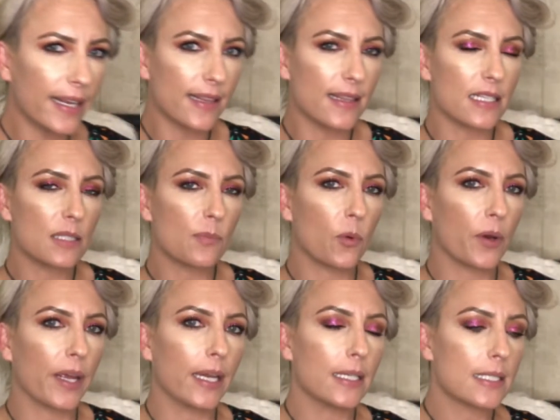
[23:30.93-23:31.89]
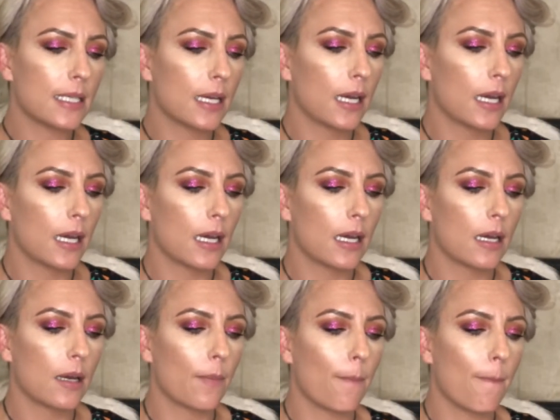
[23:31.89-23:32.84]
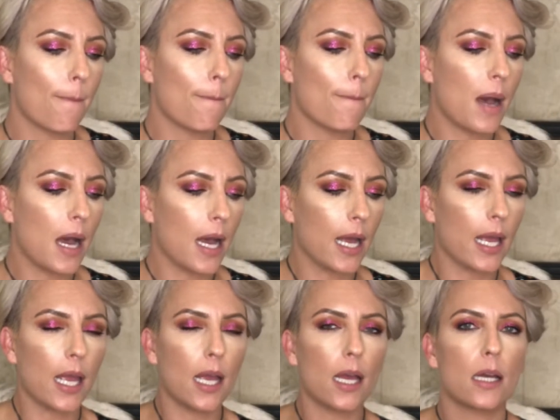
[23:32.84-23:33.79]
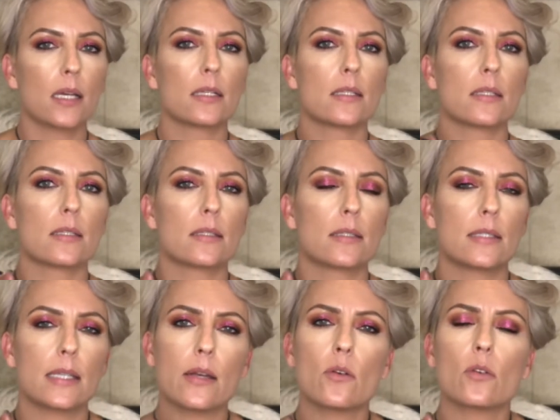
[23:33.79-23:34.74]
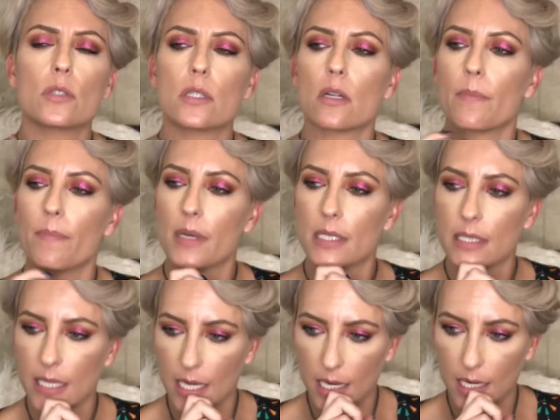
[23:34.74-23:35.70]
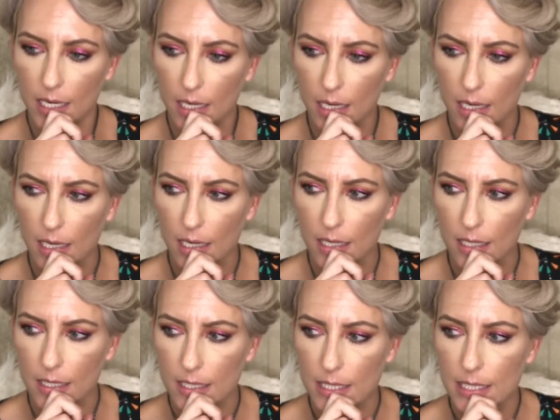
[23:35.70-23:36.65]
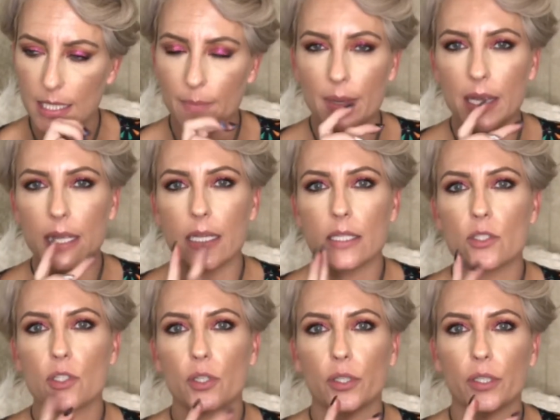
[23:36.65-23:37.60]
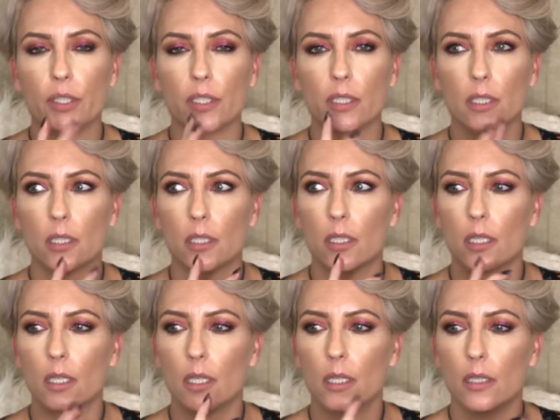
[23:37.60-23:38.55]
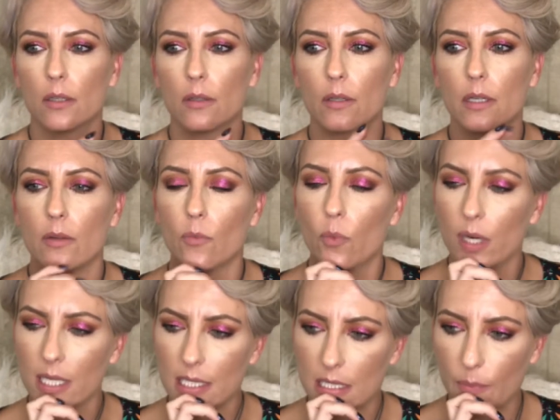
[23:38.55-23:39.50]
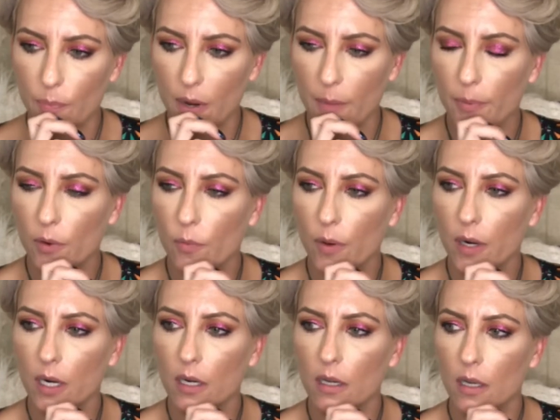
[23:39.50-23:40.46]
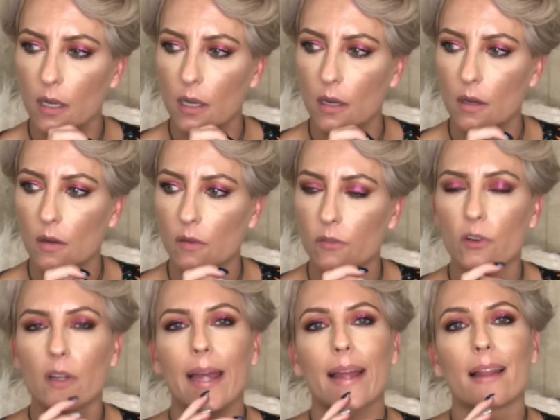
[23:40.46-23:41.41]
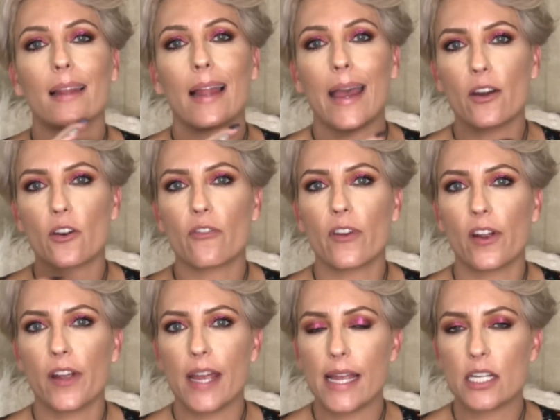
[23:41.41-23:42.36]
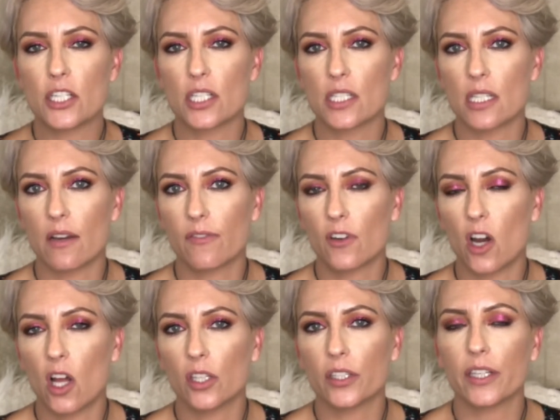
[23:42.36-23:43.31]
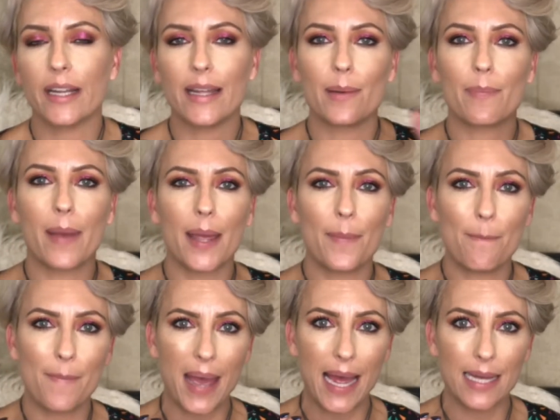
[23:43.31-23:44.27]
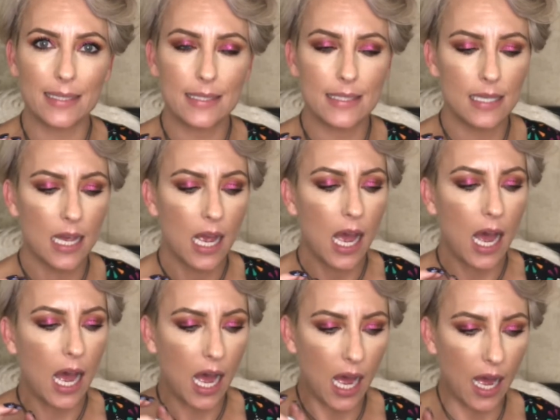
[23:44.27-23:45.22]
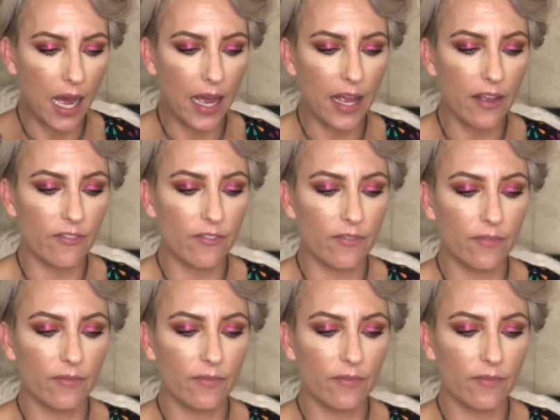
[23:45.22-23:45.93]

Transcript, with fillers: at this point, my singles are missing some inter, what is the proper word for like lighter variations of color in my mattes? I've,